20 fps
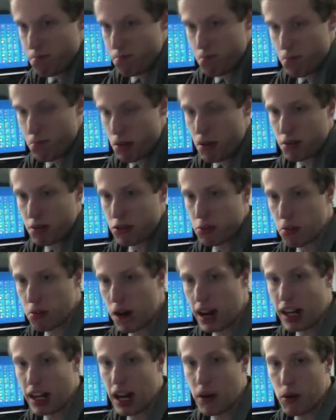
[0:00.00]
it's
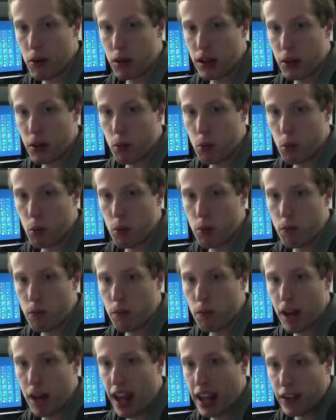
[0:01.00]
probably not really,
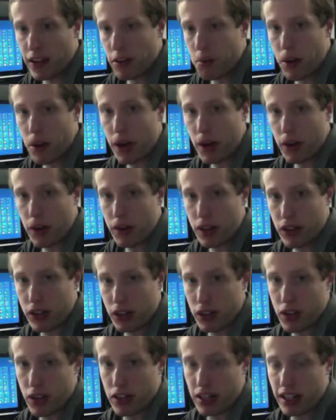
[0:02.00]
you probably don't
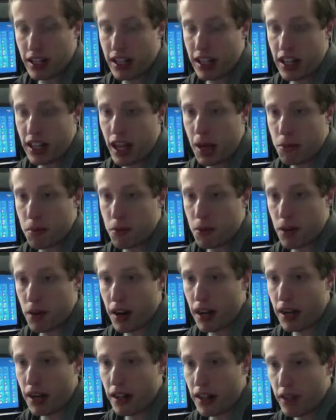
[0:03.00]
necessarily need to
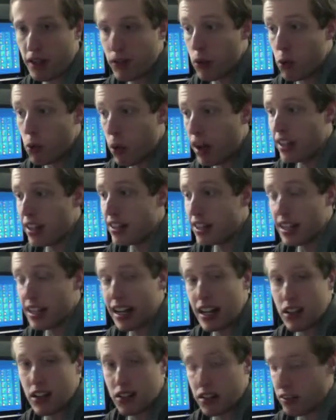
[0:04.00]
upgrade. If you want the
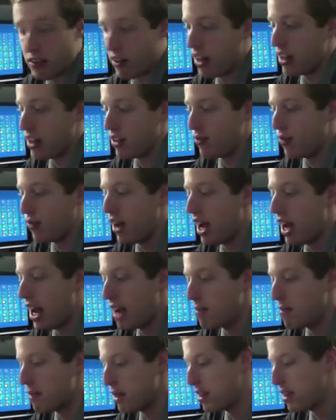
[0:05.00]
latest and greatest,
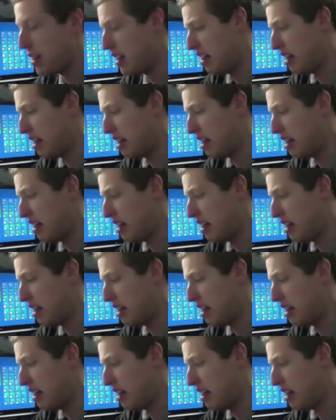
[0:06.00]
fine, but